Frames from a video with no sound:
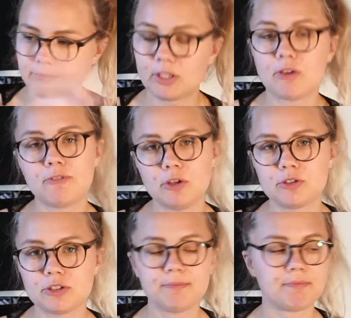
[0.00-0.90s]

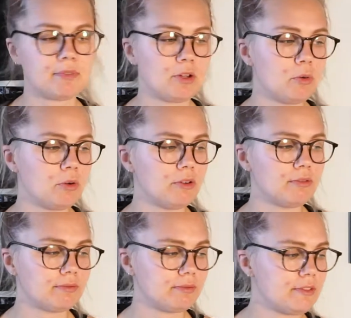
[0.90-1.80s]
confusion or
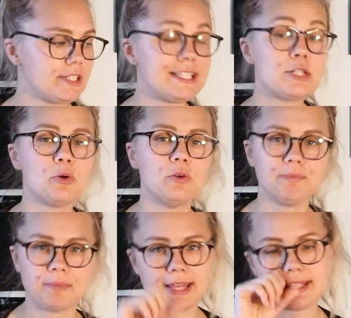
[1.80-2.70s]
detour
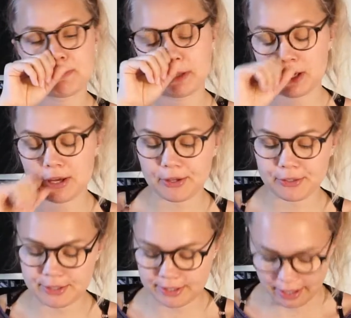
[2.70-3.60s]
is because